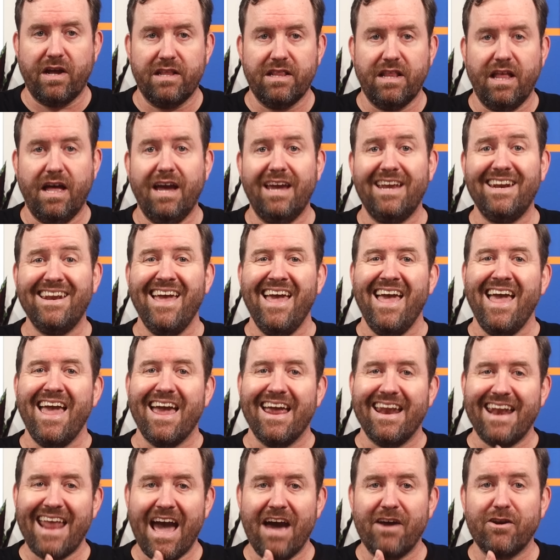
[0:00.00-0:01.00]
online
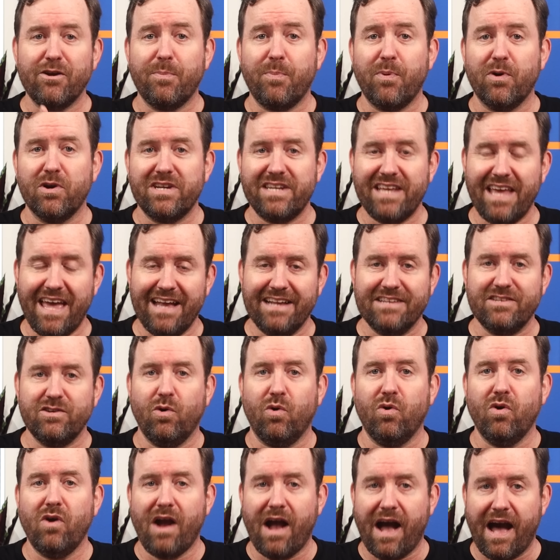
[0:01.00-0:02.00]
and how to protect
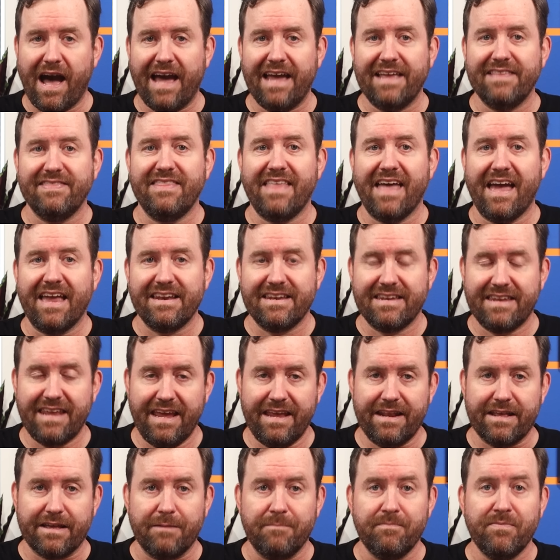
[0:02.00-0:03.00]
or hide that
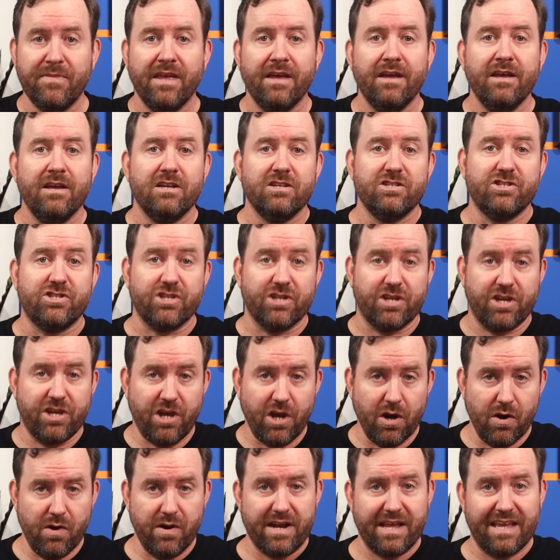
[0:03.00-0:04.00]
data.
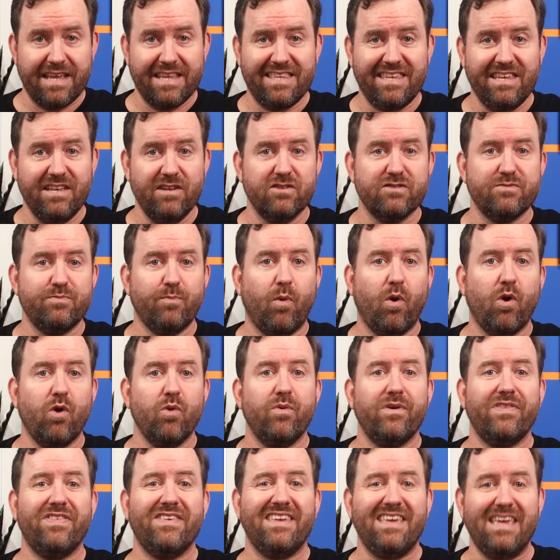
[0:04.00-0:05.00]
Security deals more
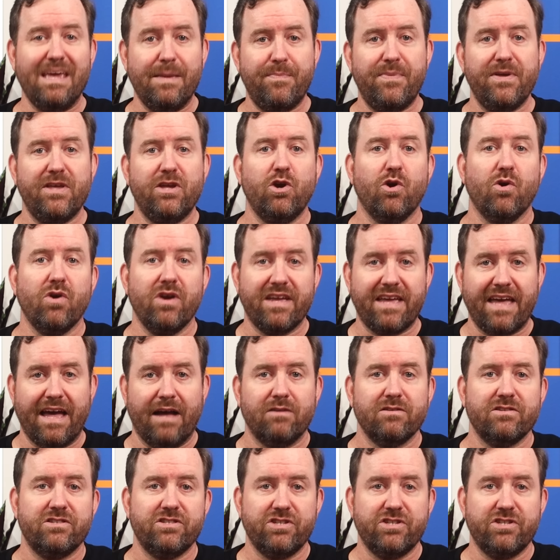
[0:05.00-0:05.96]
with keeping your account